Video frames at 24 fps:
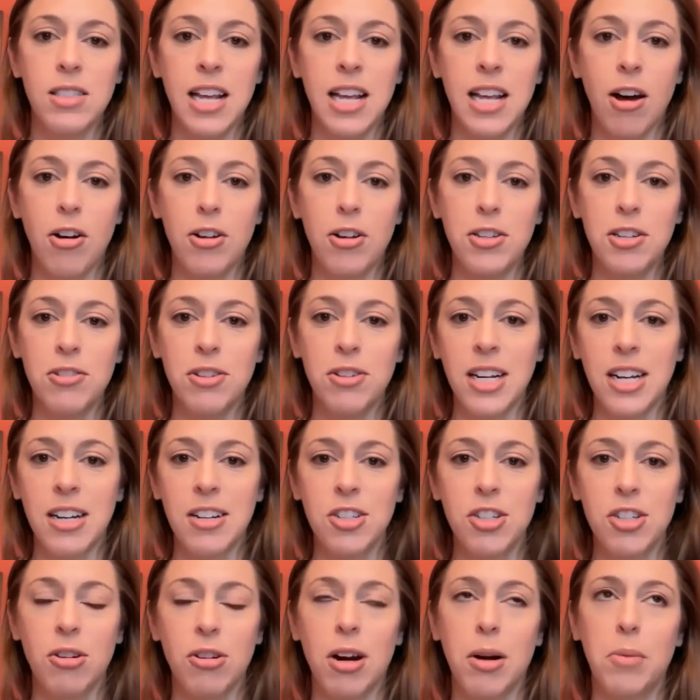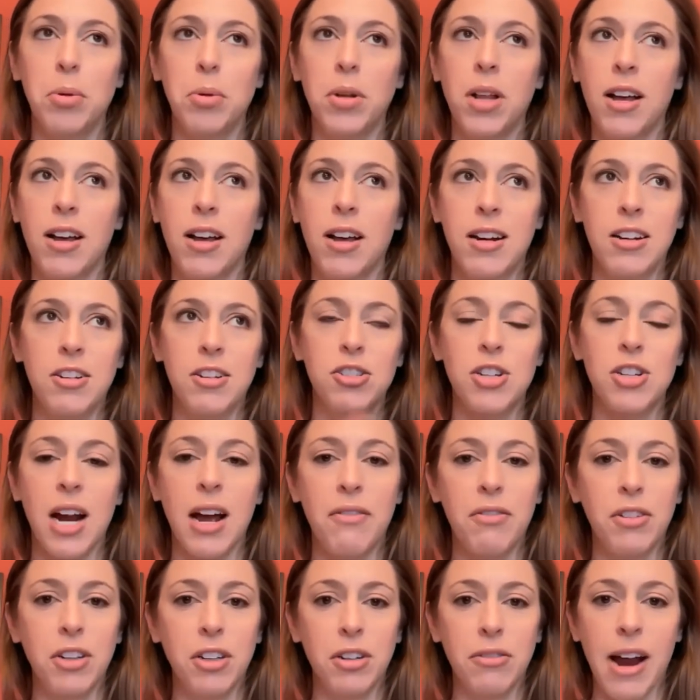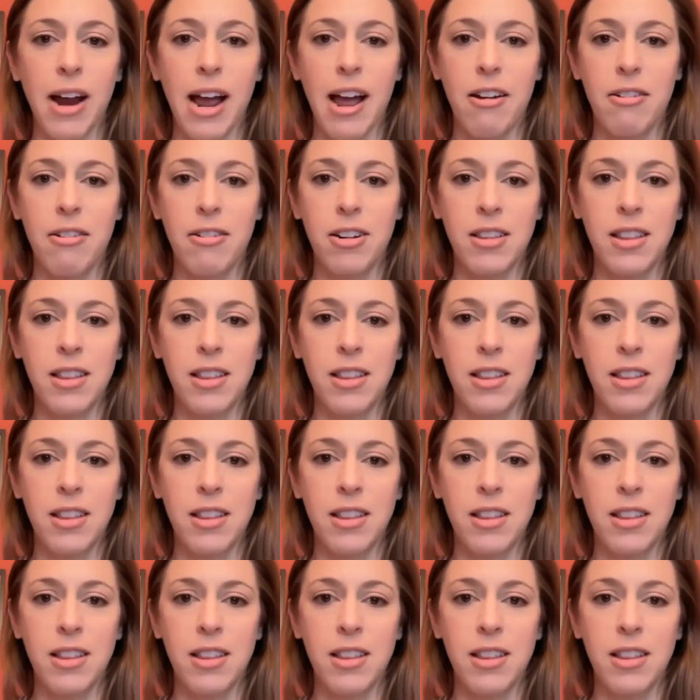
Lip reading: They also get into our blood and travel around,